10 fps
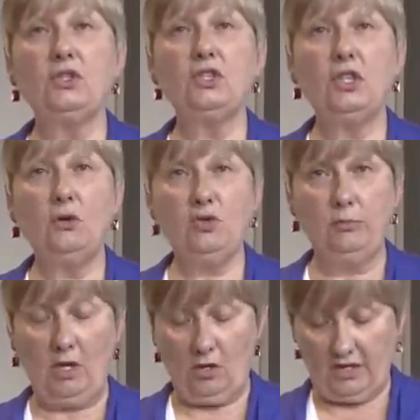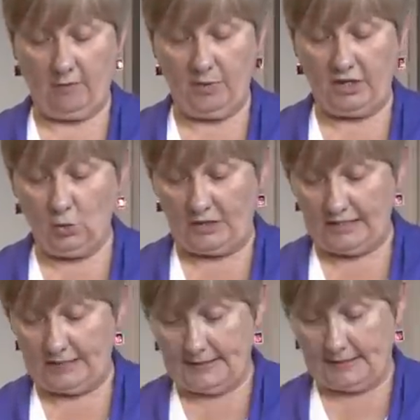to go to market by
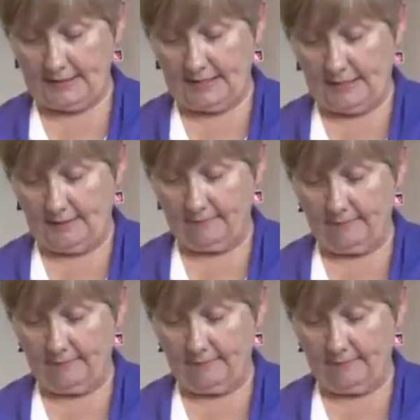2016.